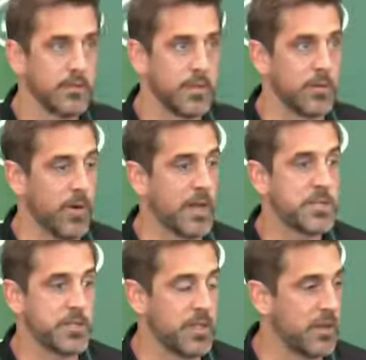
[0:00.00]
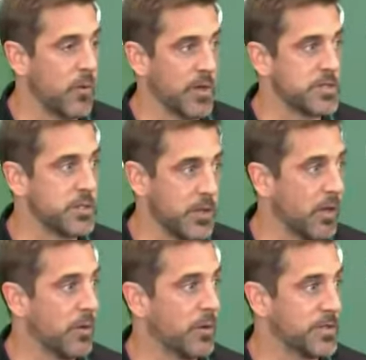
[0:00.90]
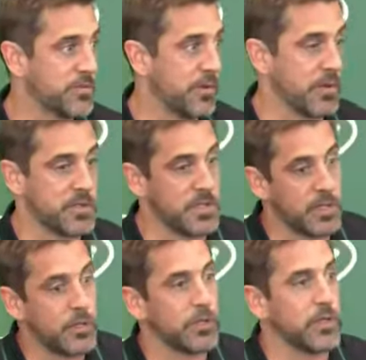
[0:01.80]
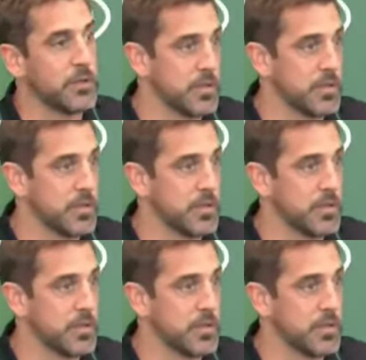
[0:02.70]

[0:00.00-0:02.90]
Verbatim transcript: the direction they wanted to go as far as they couldn't,